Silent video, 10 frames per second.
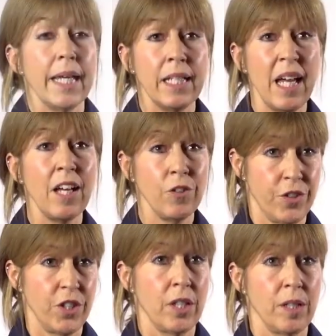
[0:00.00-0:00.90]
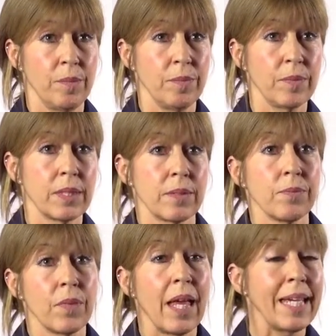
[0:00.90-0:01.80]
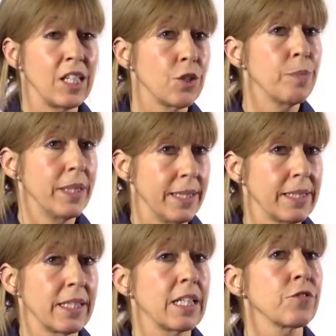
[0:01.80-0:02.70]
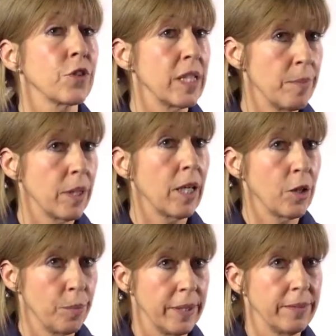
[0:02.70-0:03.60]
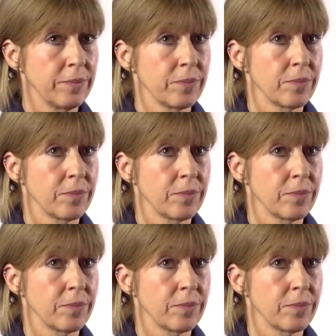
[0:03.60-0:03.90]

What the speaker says: In health terms, HB stands for hemoglobin.